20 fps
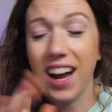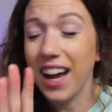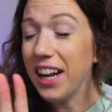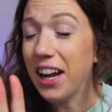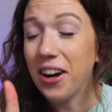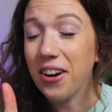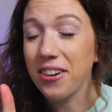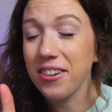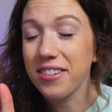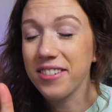I
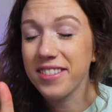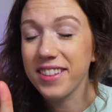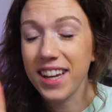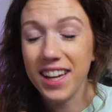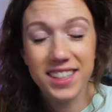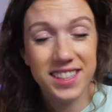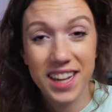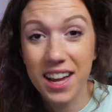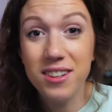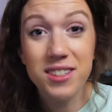know, that
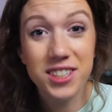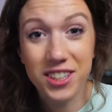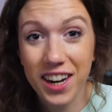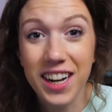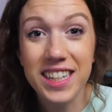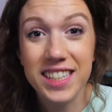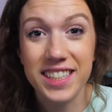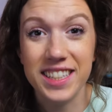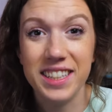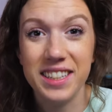sounds
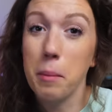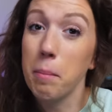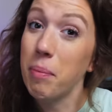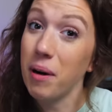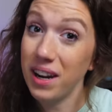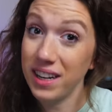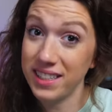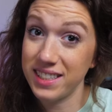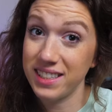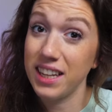crazy,
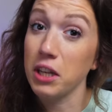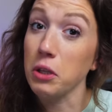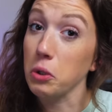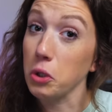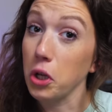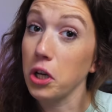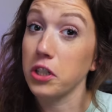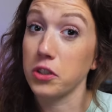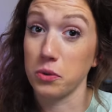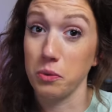but it
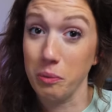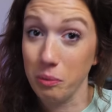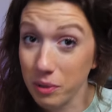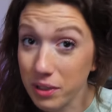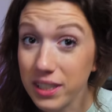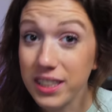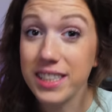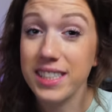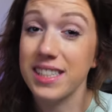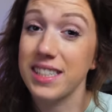looked
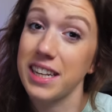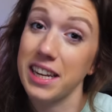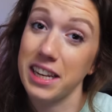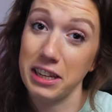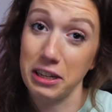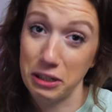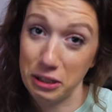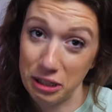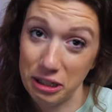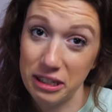really
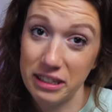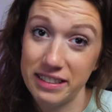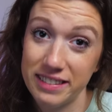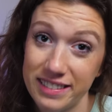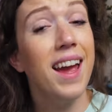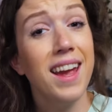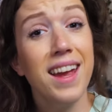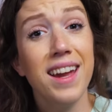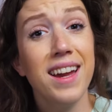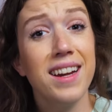stinking good.
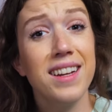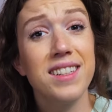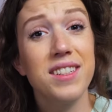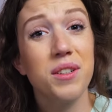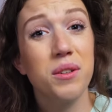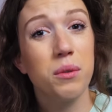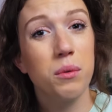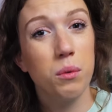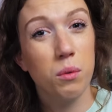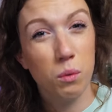And
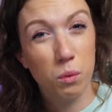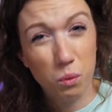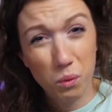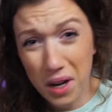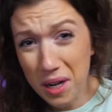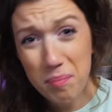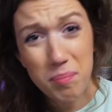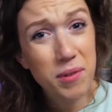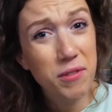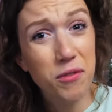right
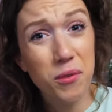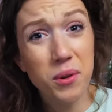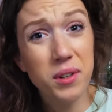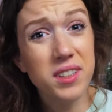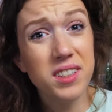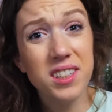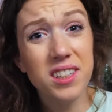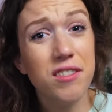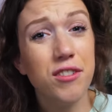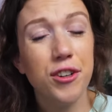before
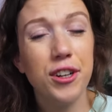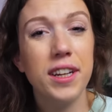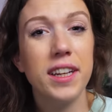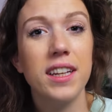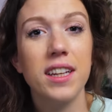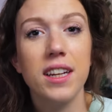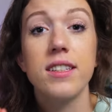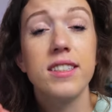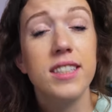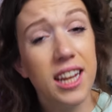
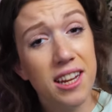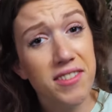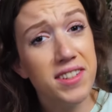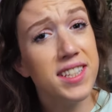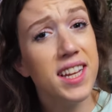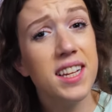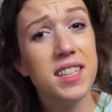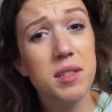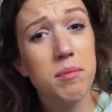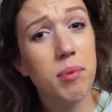delivery, Davis
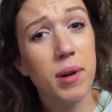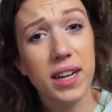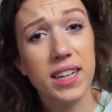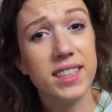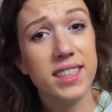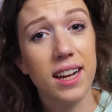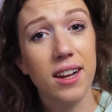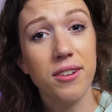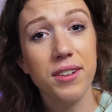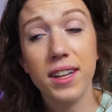has a
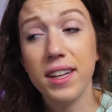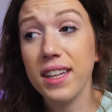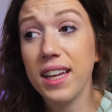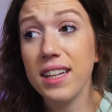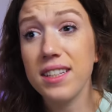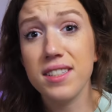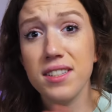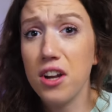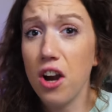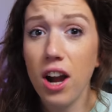breakdown and
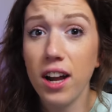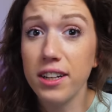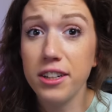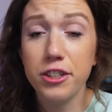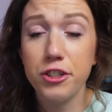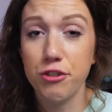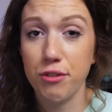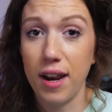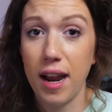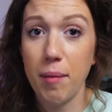gets caught in a
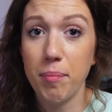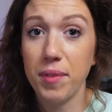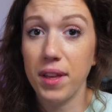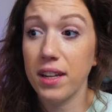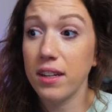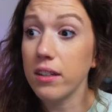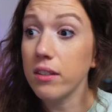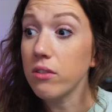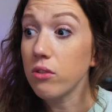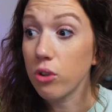trap that
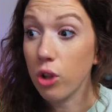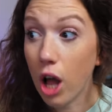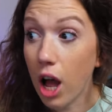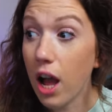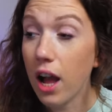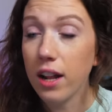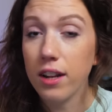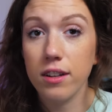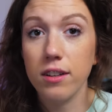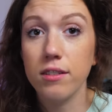a
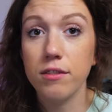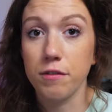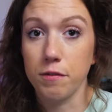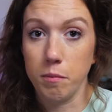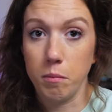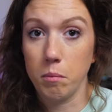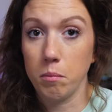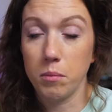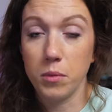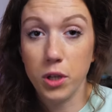lot of
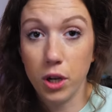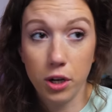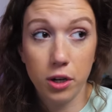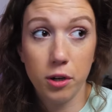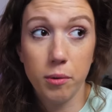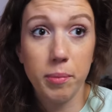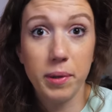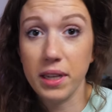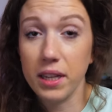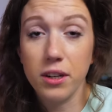younger
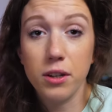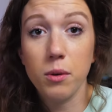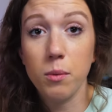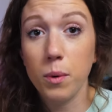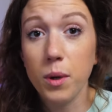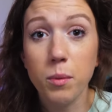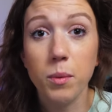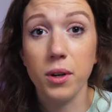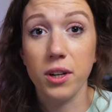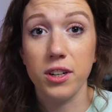beginner
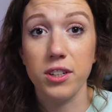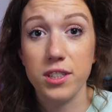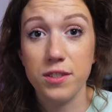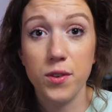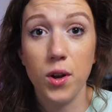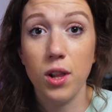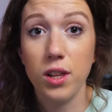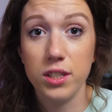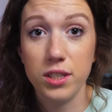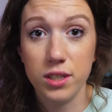woodworkers
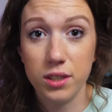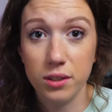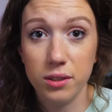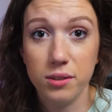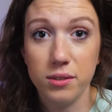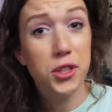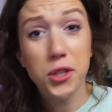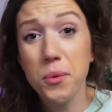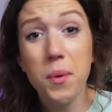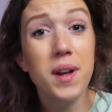fall into.
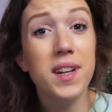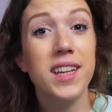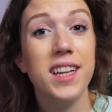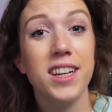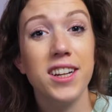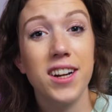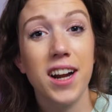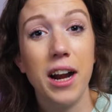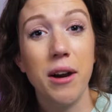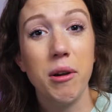You'll want to
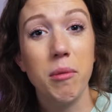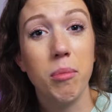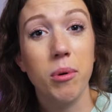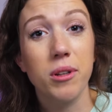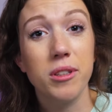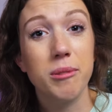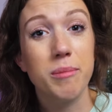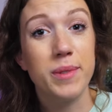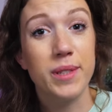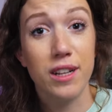hear how he pulled
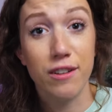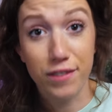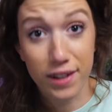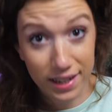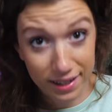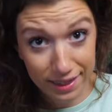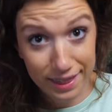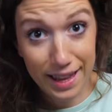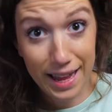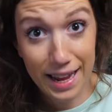himself out
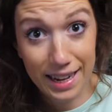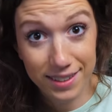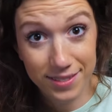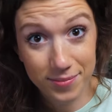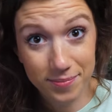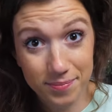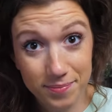of that.